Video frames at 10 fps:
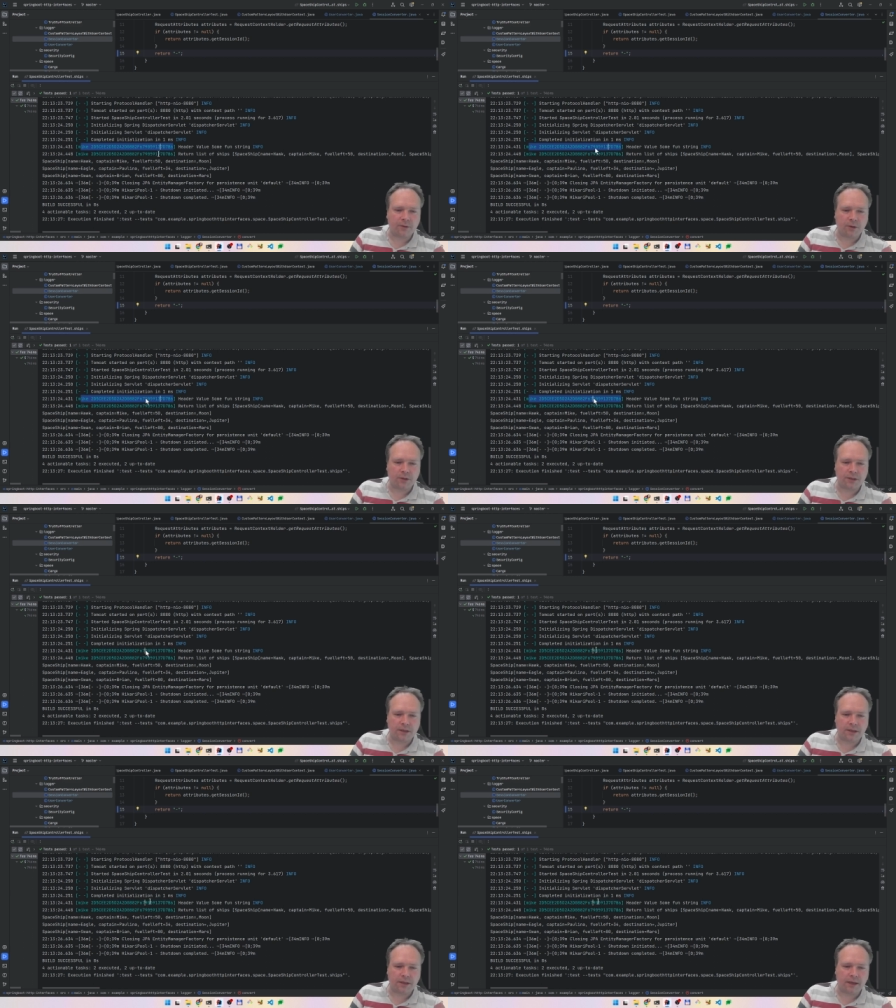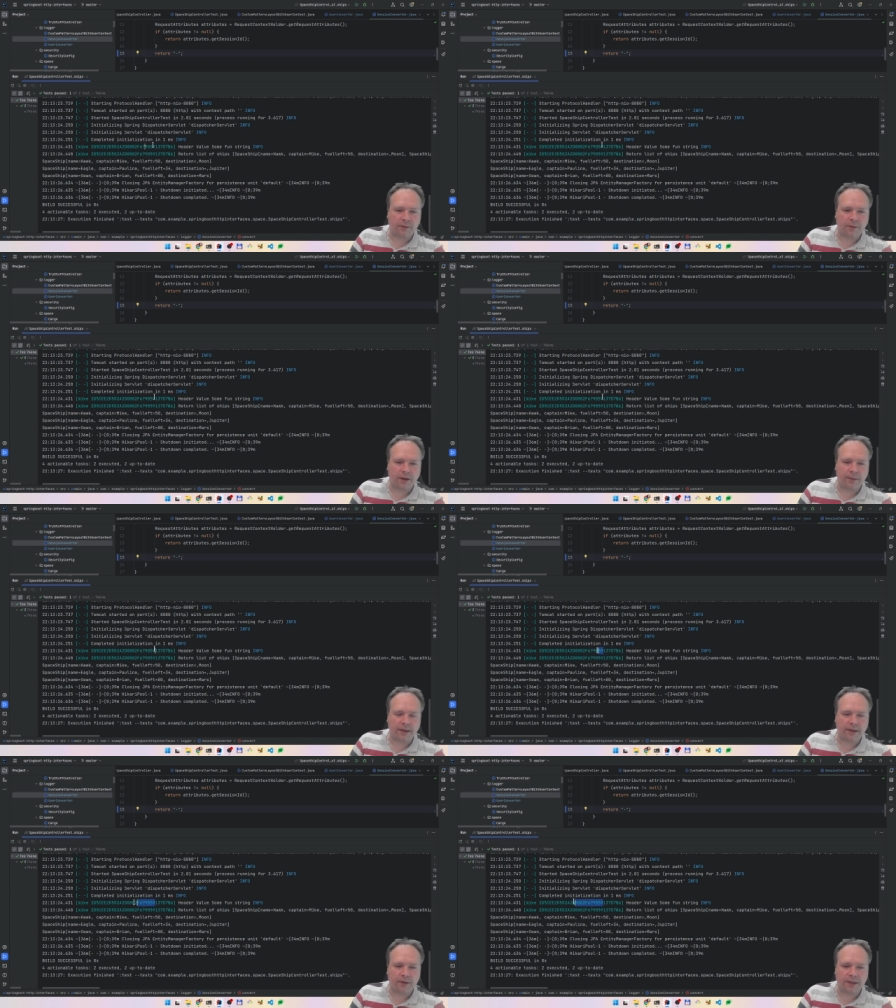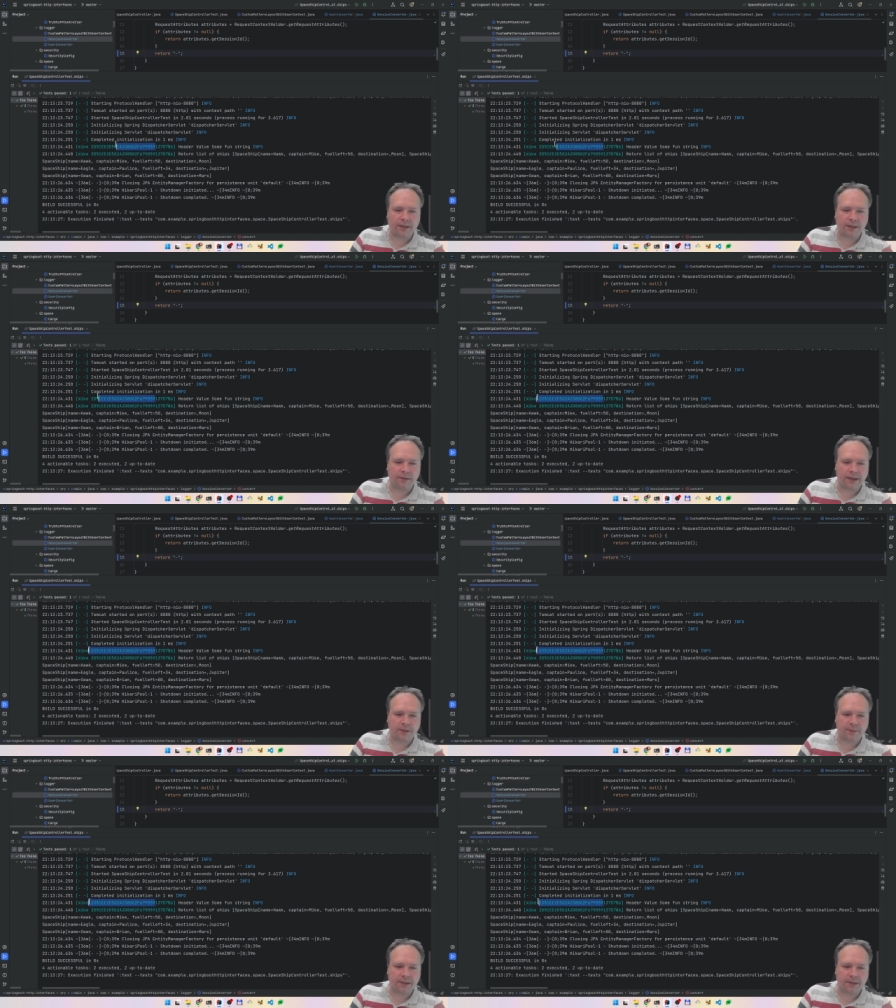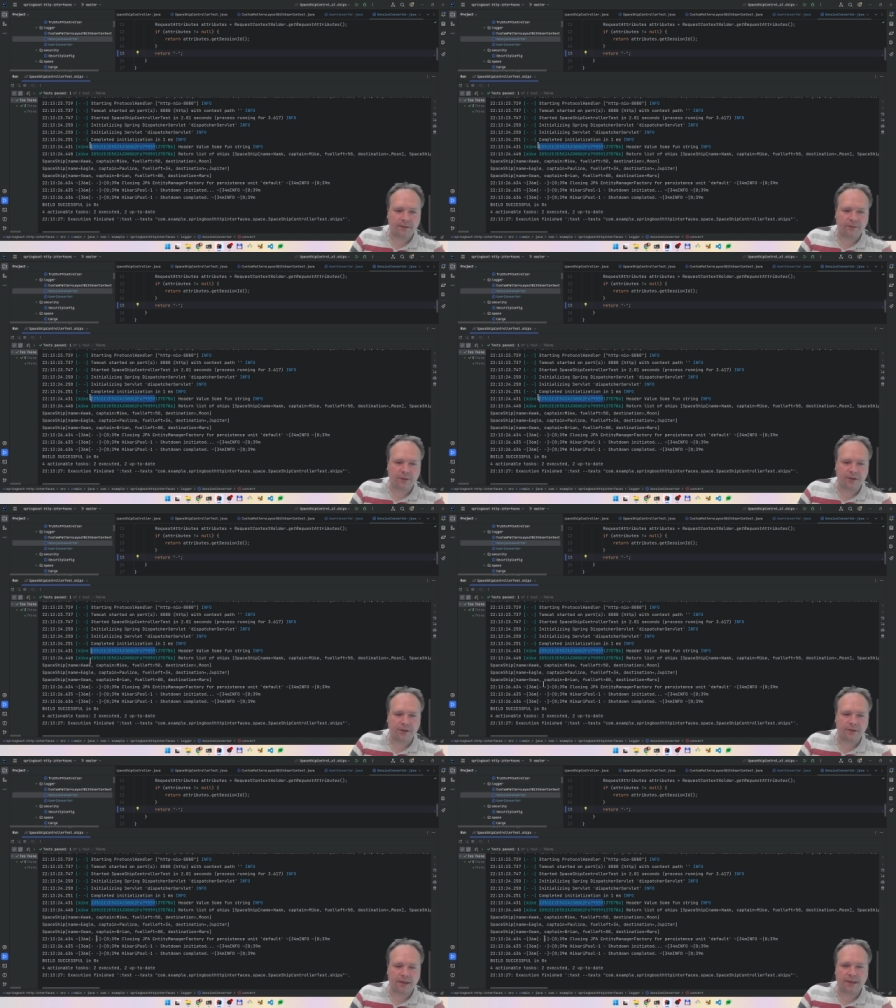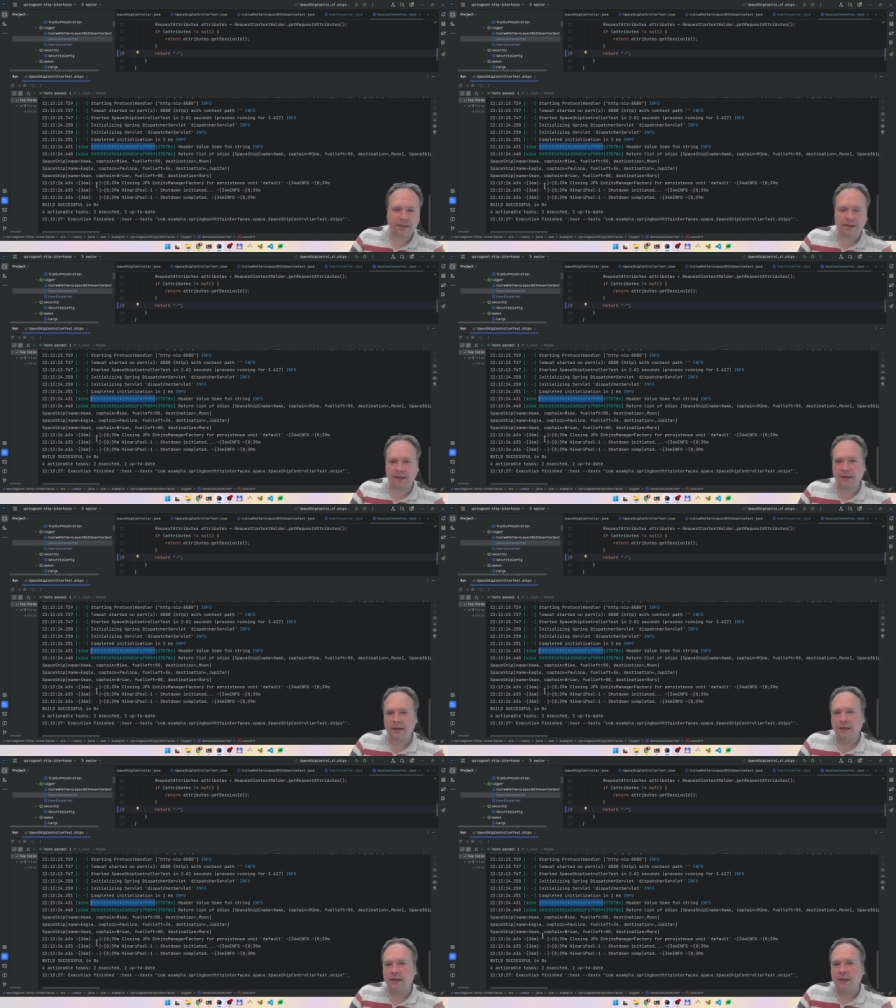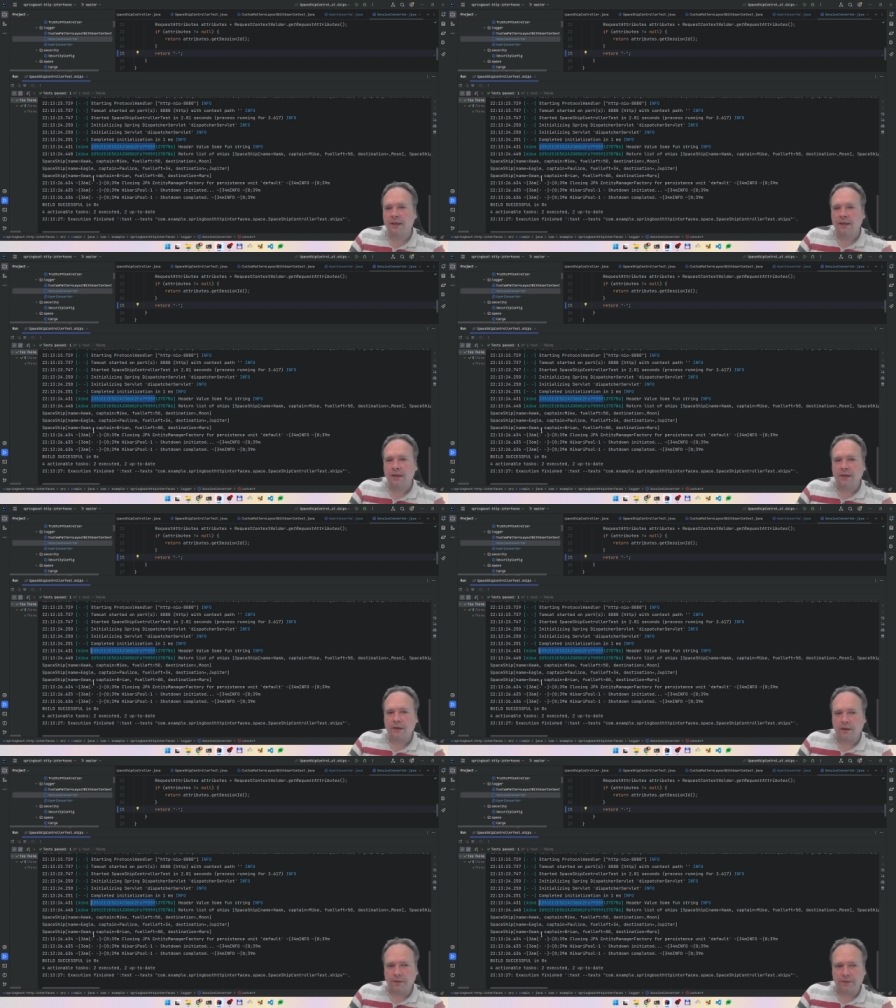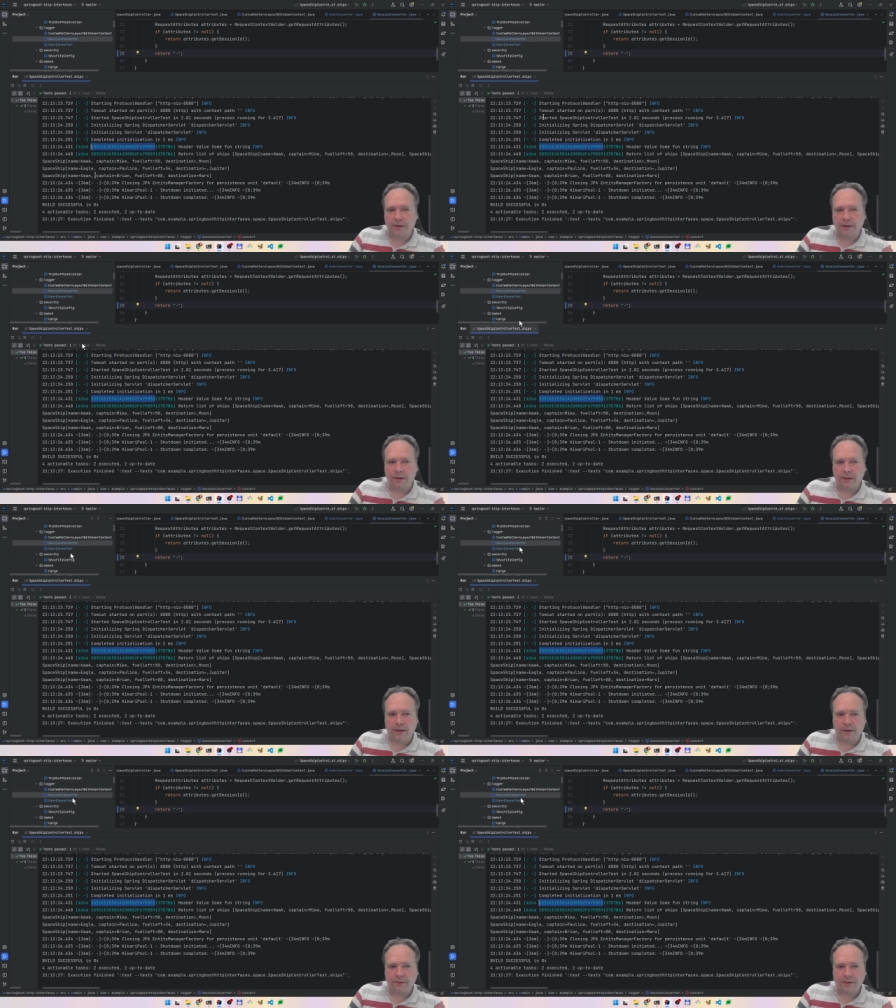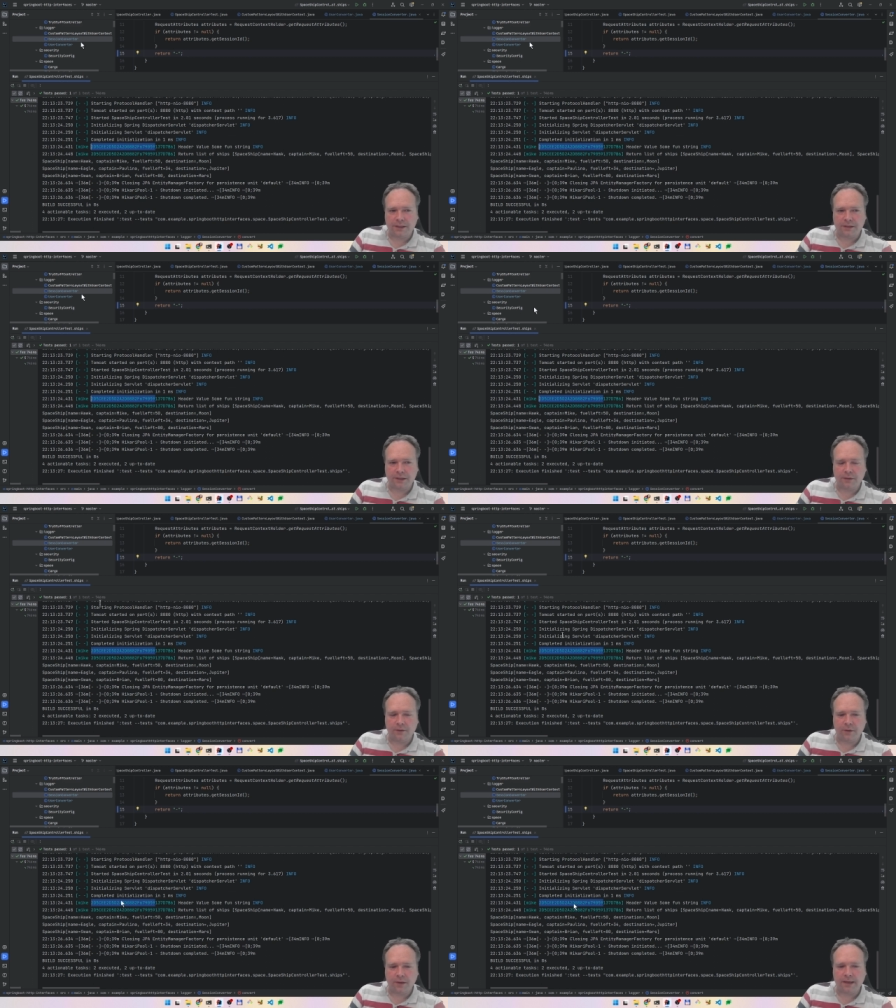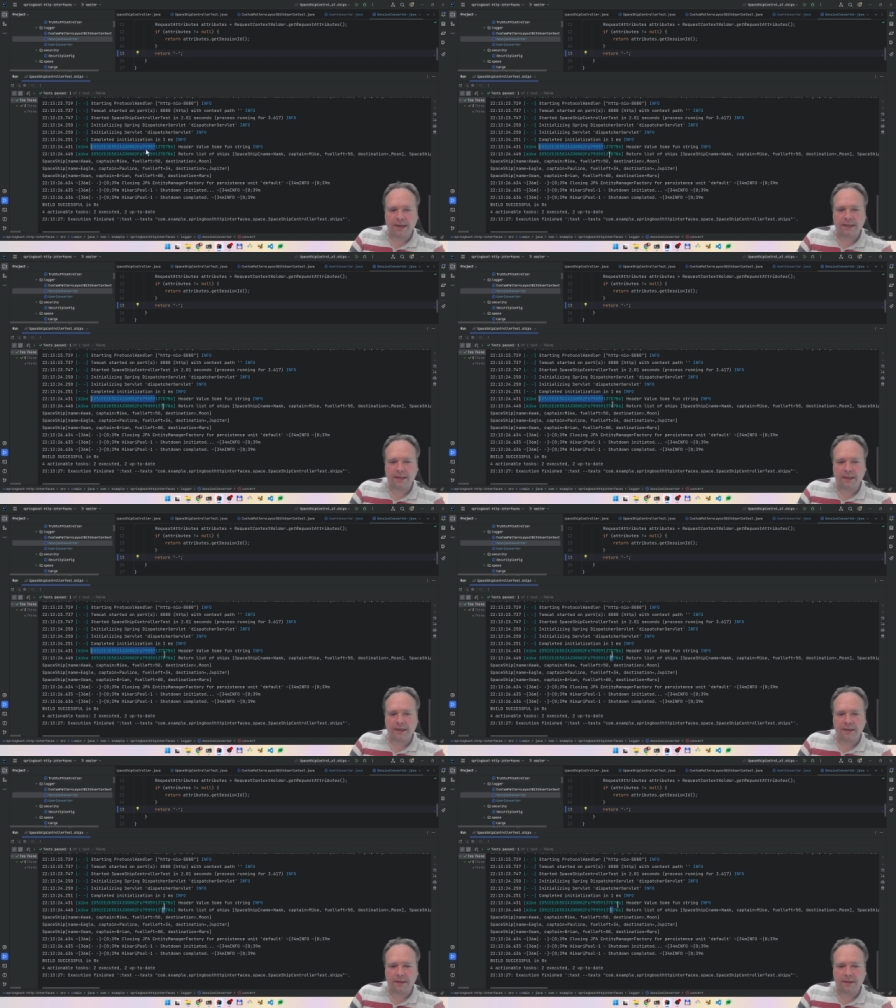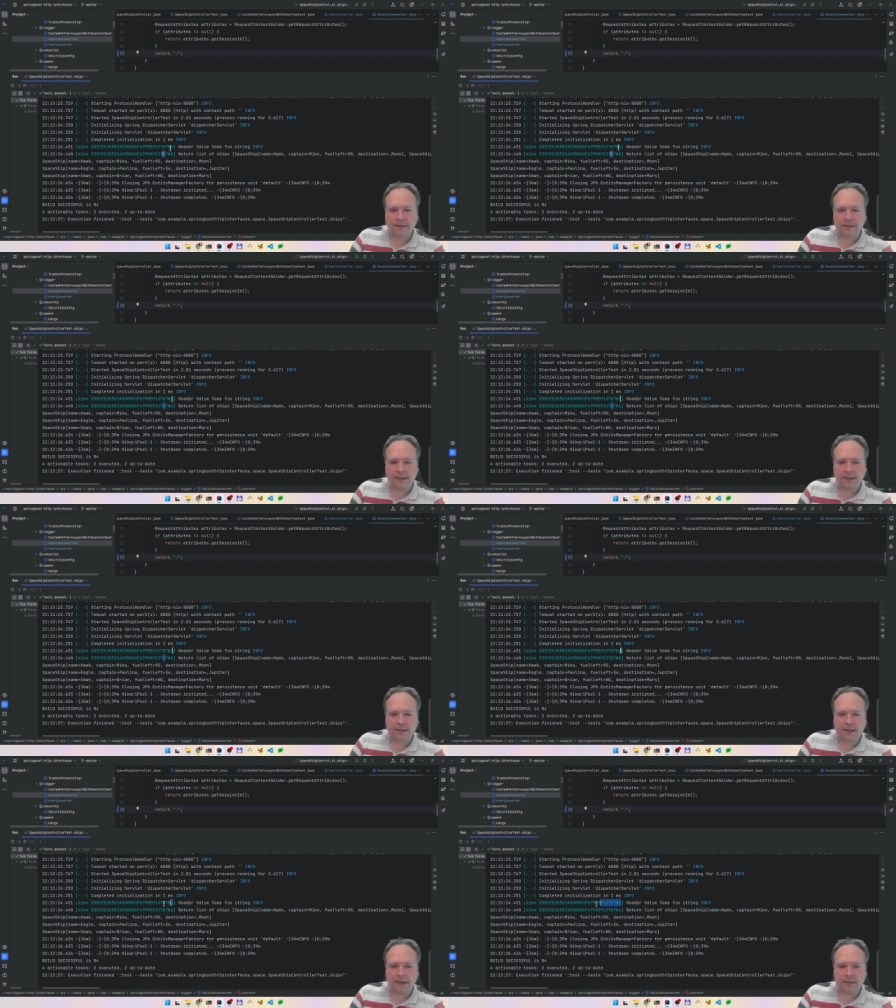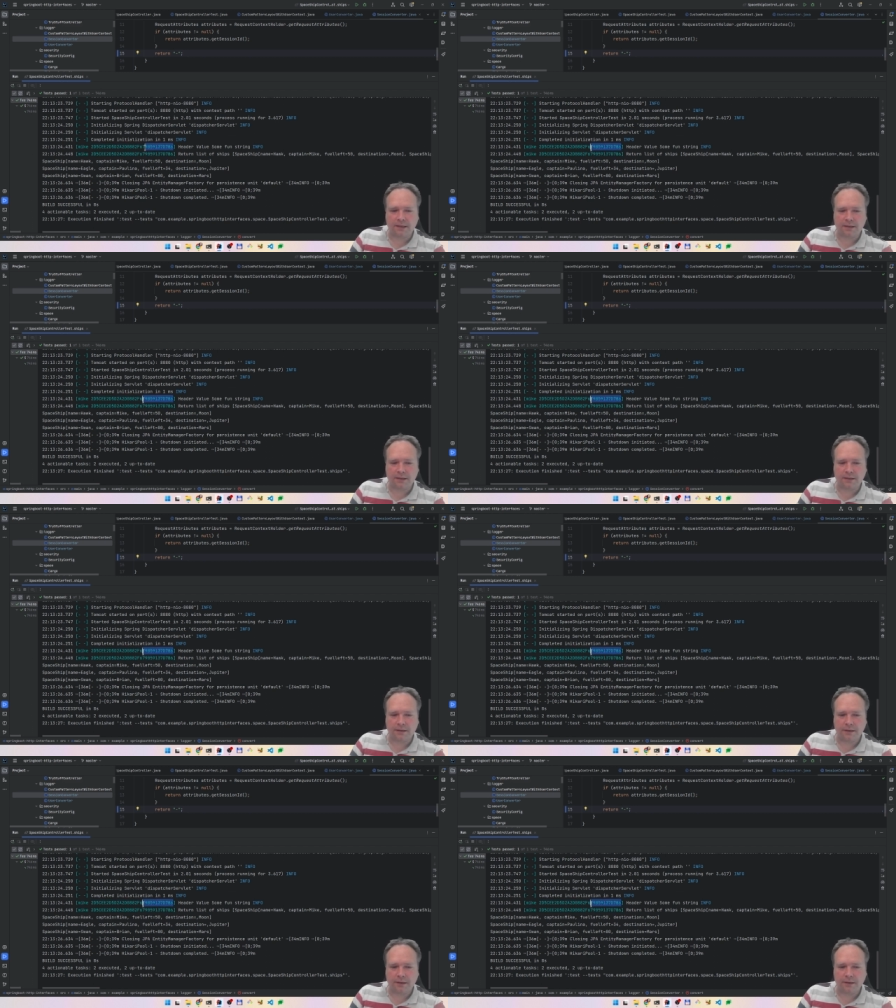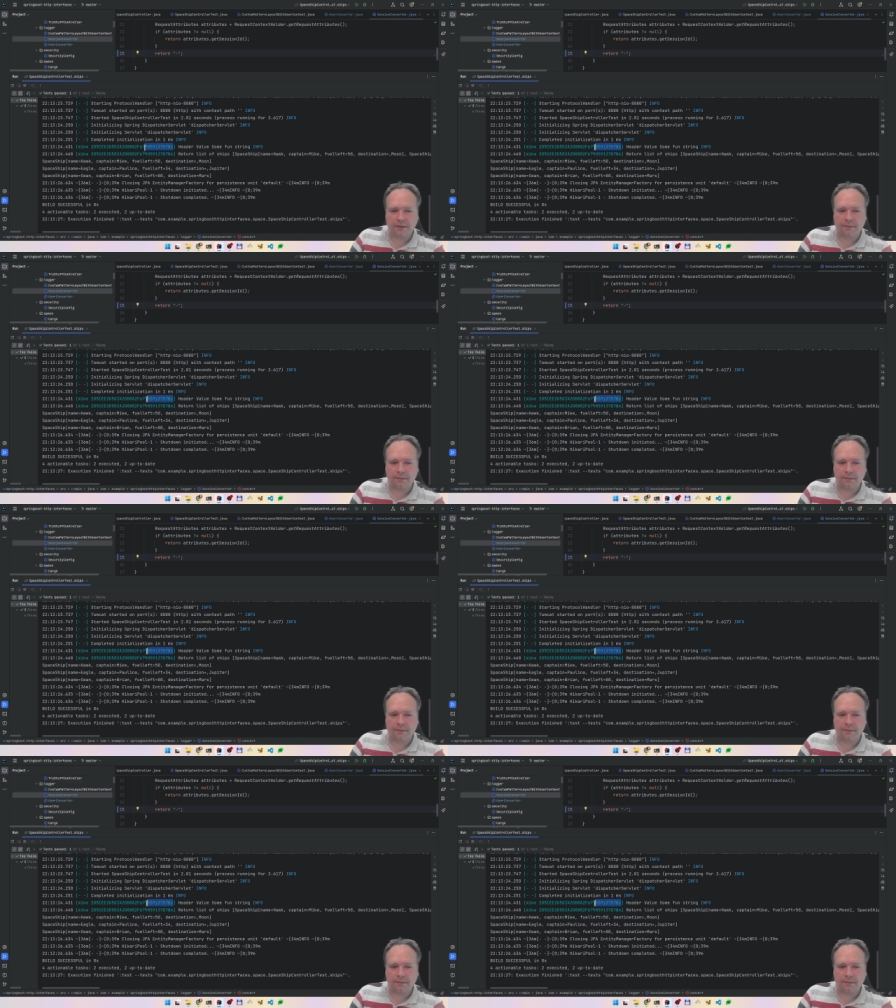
course, uh, I would recommend that you actually create a special version that actually of the yeah, of the session converter that actually just takes the last uh,